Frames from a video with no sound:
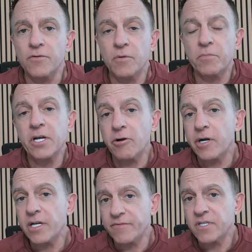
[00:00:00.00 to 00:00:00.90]
the
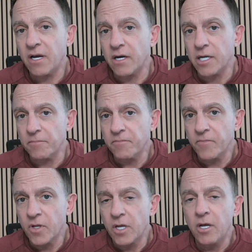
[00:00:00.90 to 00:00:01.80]
period of time
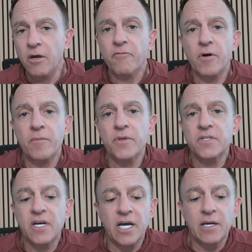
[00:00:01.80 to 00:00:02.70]
from the
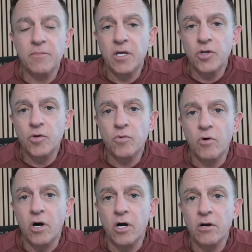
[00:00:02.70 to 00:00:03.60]
time that you
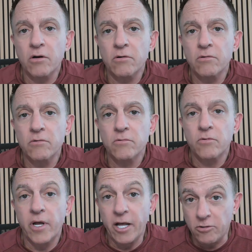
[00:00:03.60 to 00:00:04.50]
are
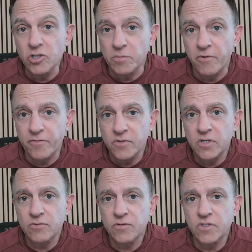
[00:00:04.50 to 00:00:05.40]
eligible for
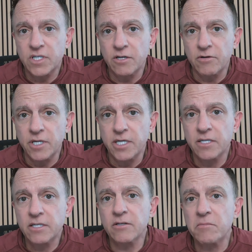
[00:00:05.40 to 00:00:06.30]
Social Security
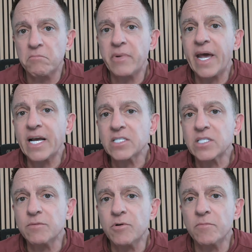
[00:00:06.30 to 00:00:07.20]
until the
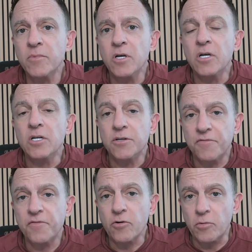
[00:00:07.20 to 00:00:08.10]
maximum
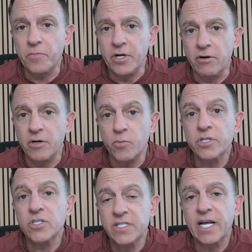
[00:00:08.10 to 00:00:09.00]
deferral period,
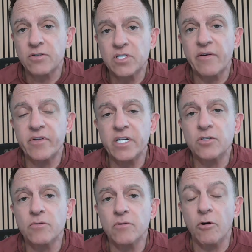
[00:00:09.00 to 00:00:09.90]
which is now
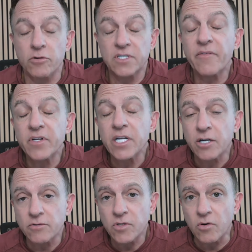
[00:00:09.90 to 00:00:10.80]
72 or 70
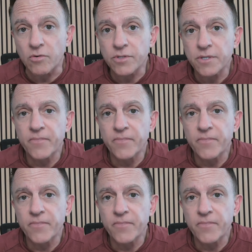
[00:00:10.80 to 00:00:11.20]
years old.